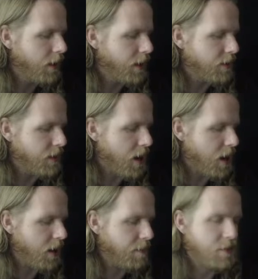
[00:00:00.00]
It is
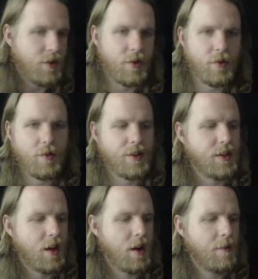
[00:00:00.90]
time to do
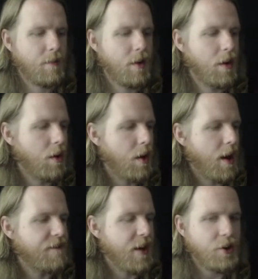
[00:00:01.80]
some
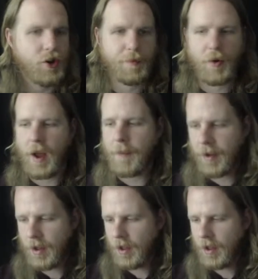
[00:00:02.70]
adventure prep.